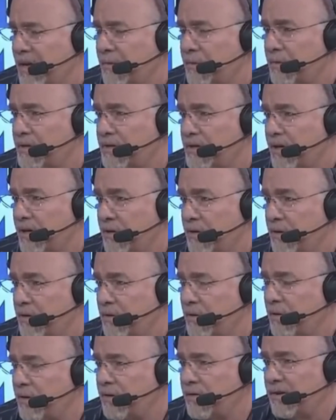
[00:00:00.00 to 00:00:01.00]
tell you
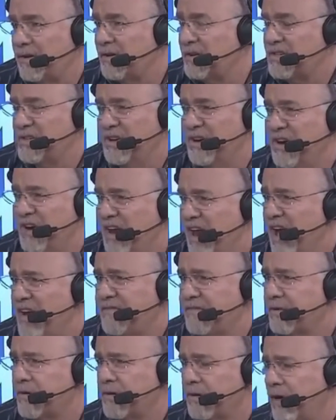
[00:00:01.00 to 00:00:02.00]
there is
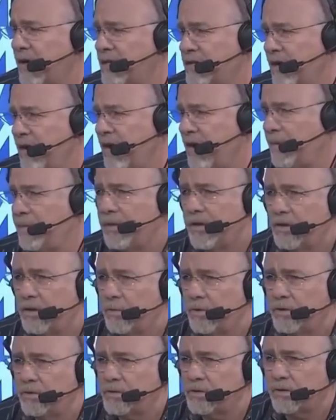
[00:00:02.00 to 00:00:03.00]
never a time that you would
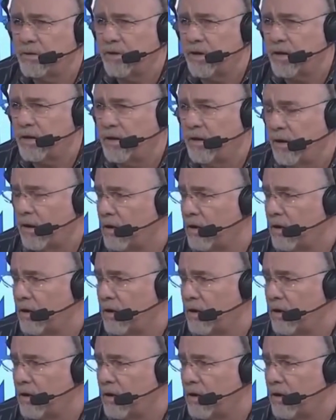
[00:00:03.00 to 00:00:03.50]
use a credit card.